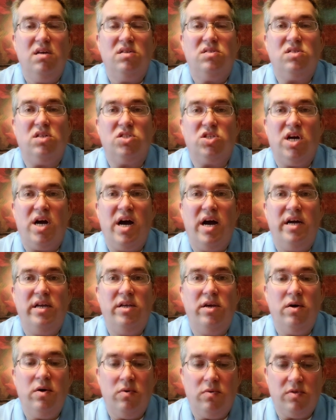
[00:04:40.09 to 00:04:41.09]
such a high
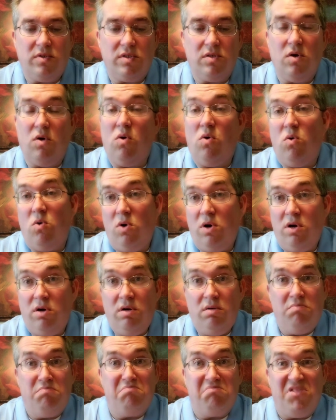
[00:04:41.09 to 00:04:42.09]
dose
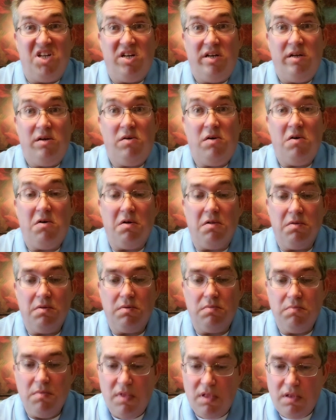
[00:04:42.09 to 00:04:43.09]
or none at all.